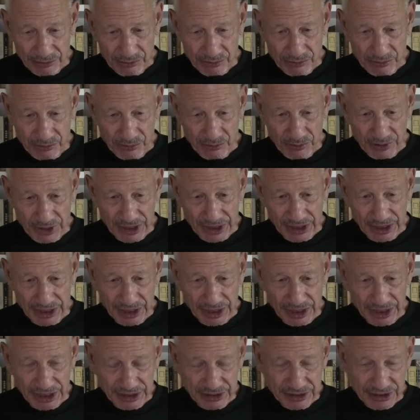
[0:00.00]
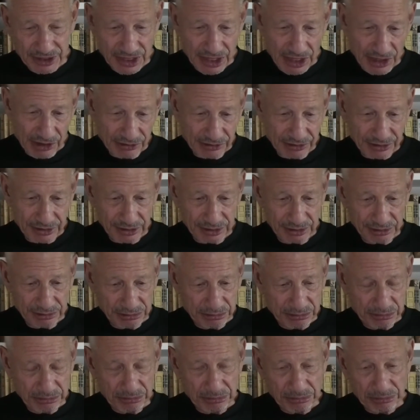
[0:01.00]
we encounter
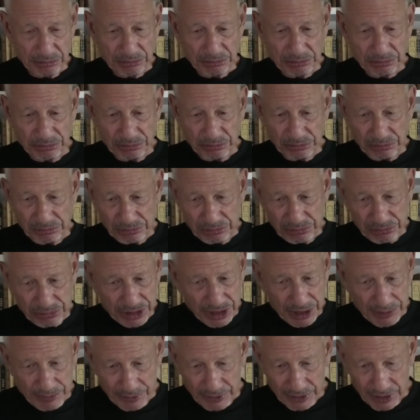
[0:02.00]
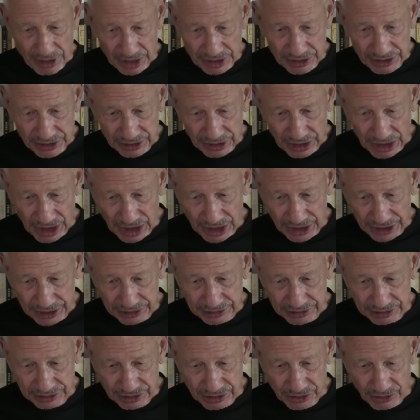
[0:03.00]
deeper underlying
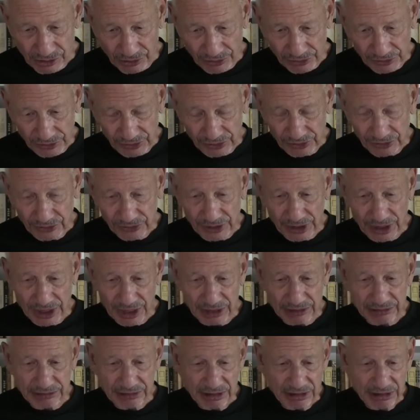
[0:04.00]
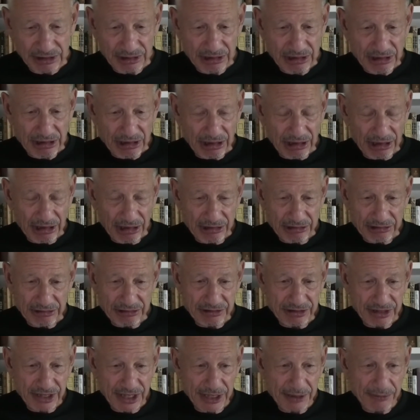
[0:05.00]
causes, and
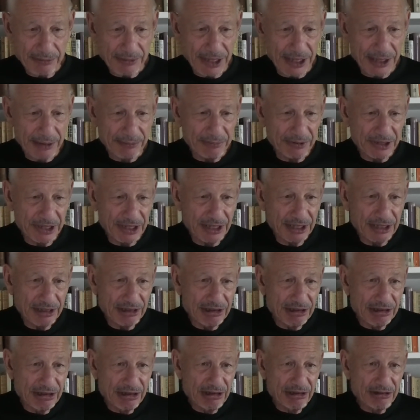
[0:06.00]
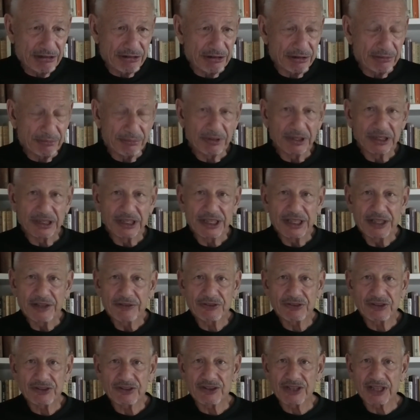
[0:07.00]
they may be the
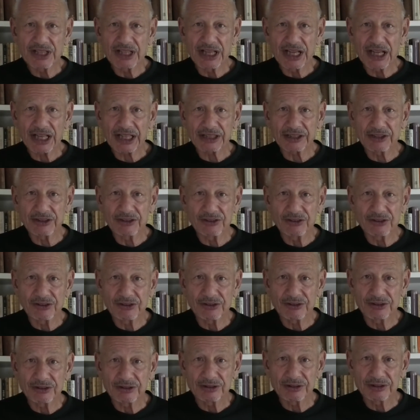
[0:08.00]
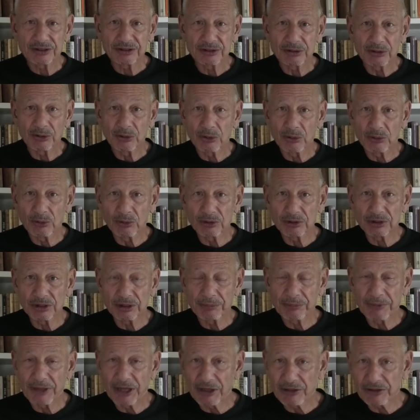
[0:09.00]
beliefs that actors hold
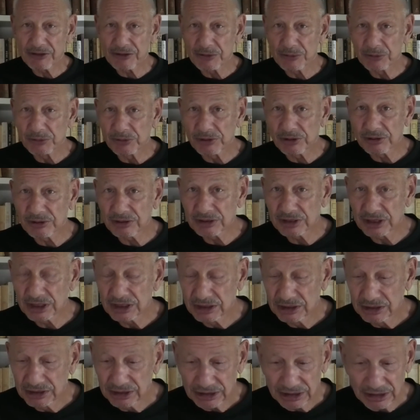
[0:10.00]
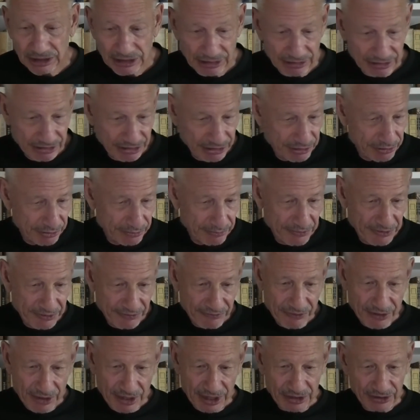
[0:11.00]
about the world. It could be
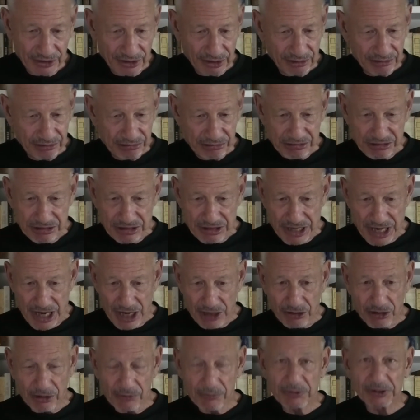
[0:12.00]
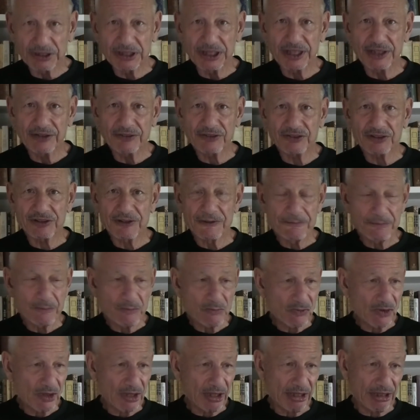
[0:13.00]
very narrow beliefs,
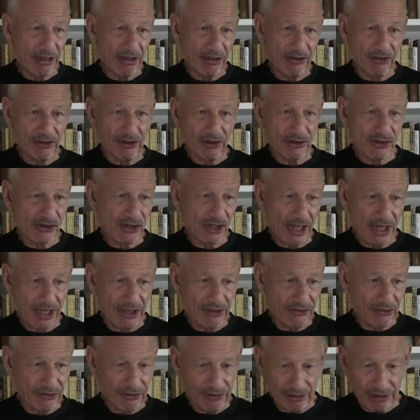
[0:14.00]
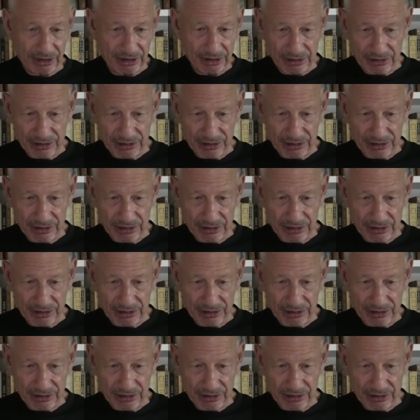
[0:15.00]
such as the